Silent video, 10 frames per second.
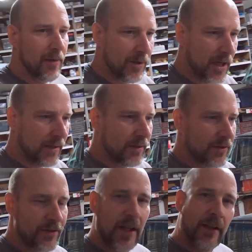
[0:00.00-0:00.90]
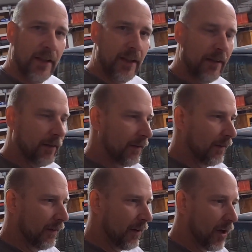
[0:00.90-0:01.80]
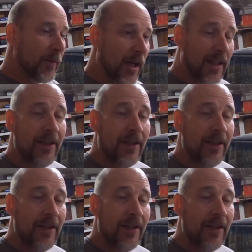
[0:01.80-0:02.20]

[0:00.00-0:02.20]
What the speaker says: I'm not selling, or I'm not